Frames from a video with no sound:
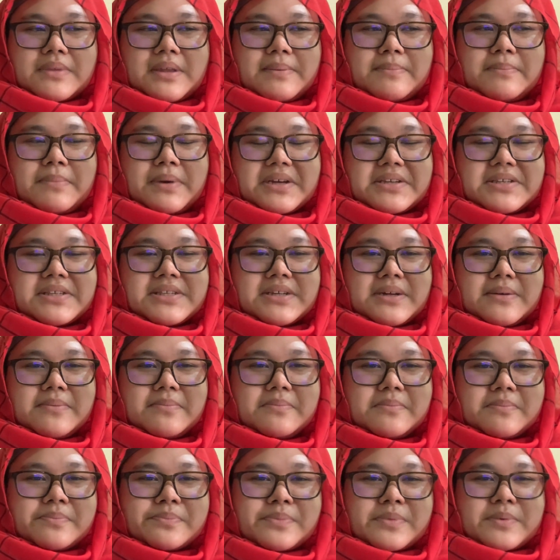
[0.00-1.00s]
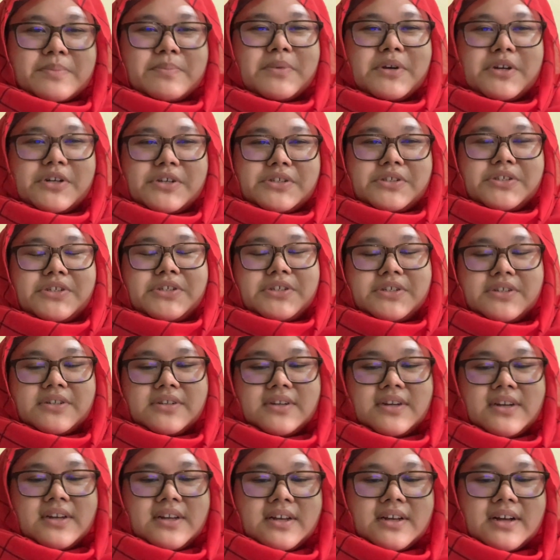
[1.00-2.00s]
buy some merch,
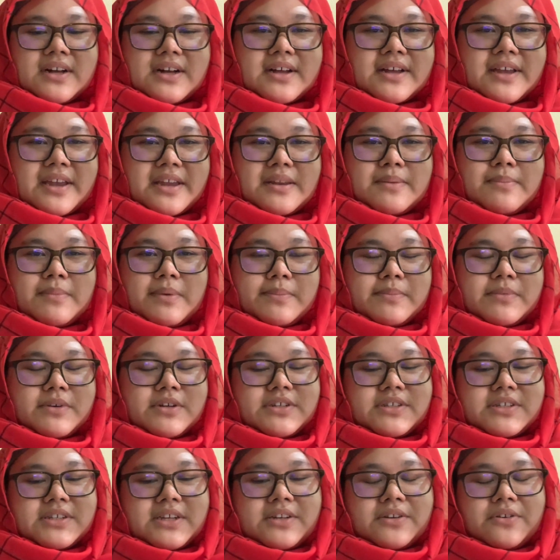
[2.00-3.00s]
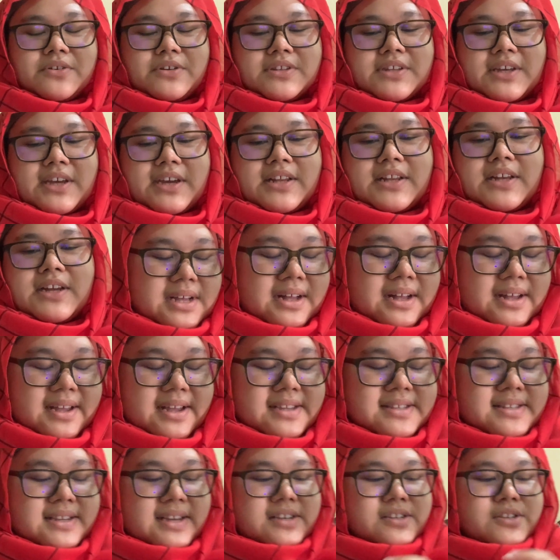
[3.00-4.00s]
anime merch and all that.
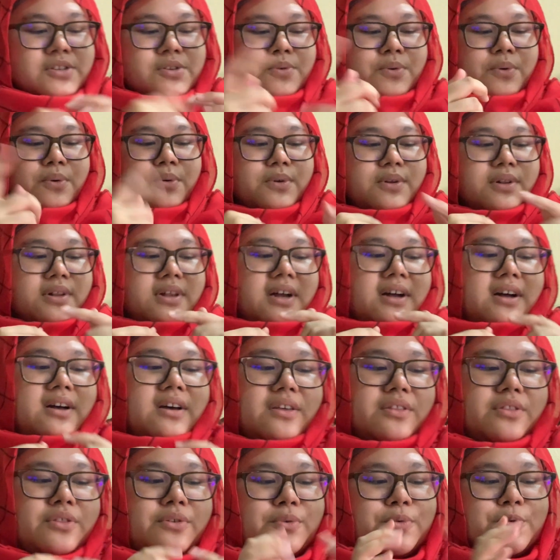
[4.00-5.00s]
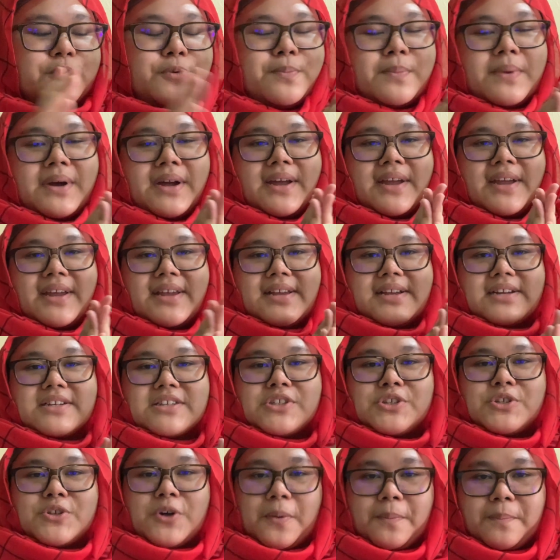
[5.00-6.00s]
As I scroll through my
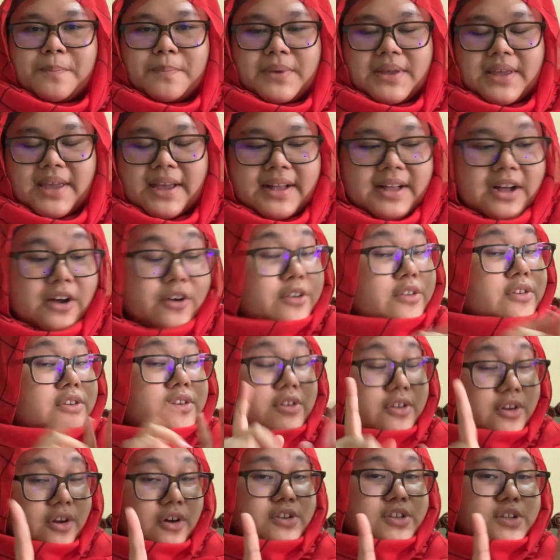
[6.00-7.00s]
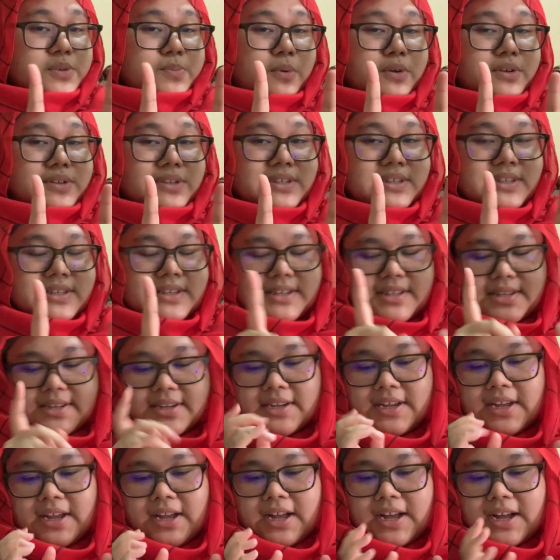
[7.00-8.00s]
Shopee account, not sponsored,
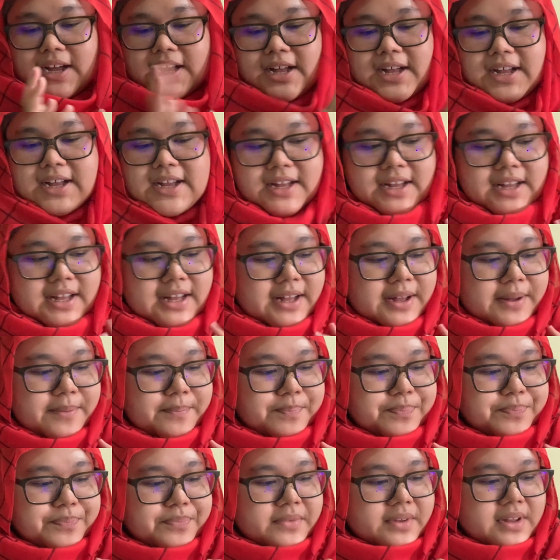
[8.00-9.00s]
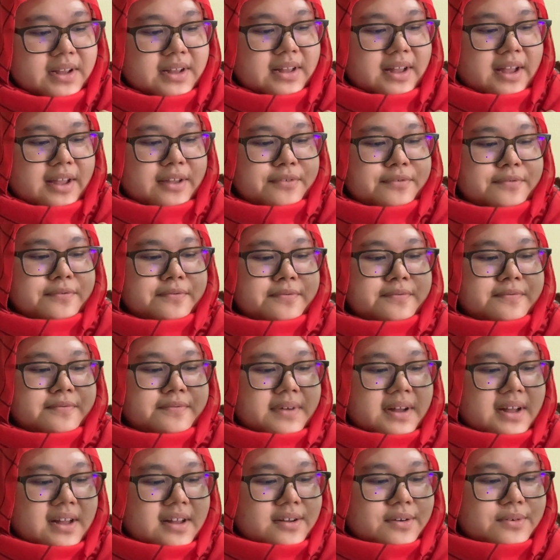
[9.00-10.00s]
I
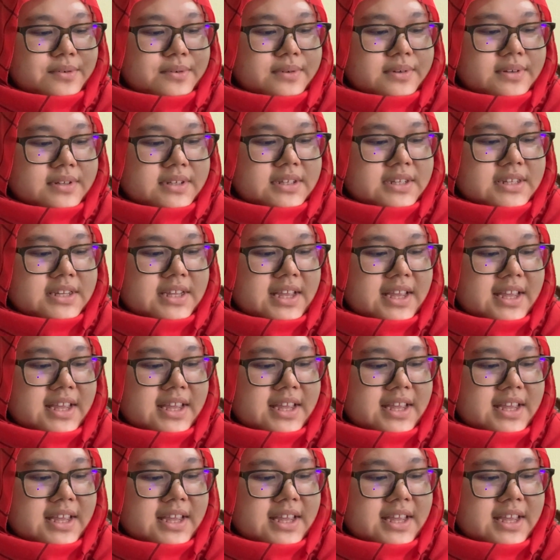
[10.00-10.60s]
found